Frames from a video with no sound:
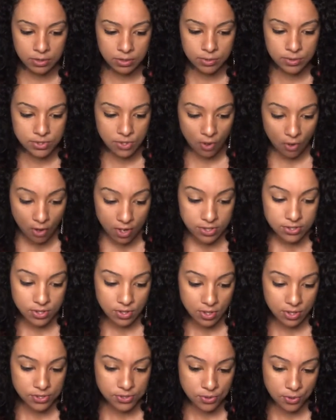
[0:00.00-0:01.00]
who's
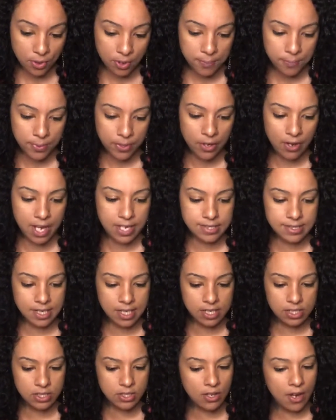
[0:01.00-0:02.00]
also a Scorpio, I
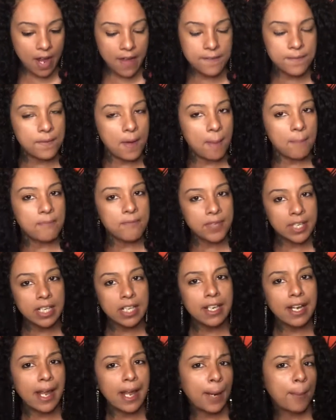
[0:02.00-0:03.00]
said, you know, I'm
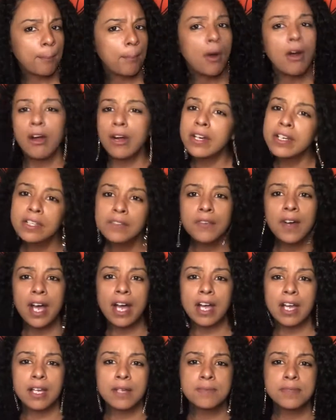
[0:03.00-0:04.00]
feeling like party
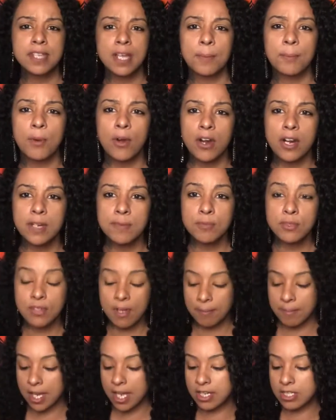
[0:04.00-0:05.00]
vibes, like party music.
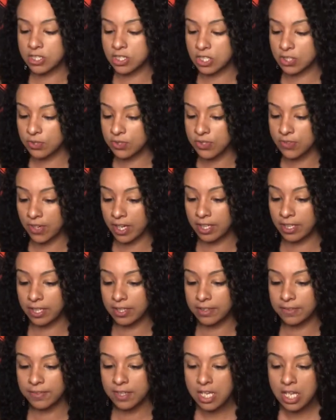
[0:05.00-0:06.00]
I'm getting chills right
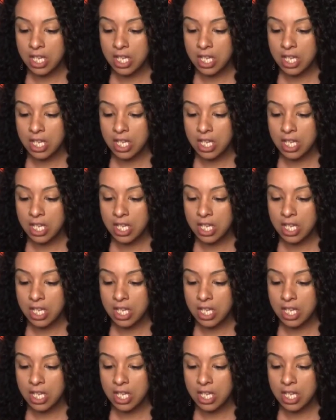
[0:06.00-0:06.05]
now.